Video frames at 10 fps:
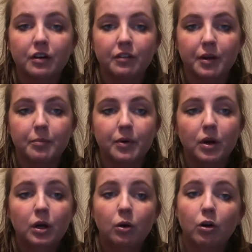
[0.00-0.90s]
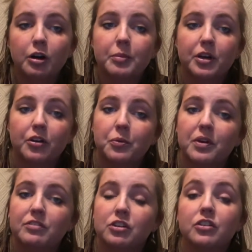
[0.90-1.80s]
of him or because we
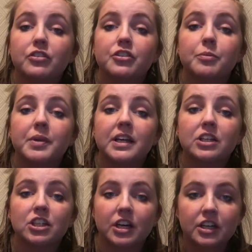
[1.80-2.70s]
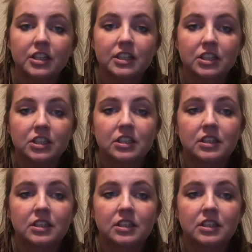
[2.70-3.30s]
have done something to earn it.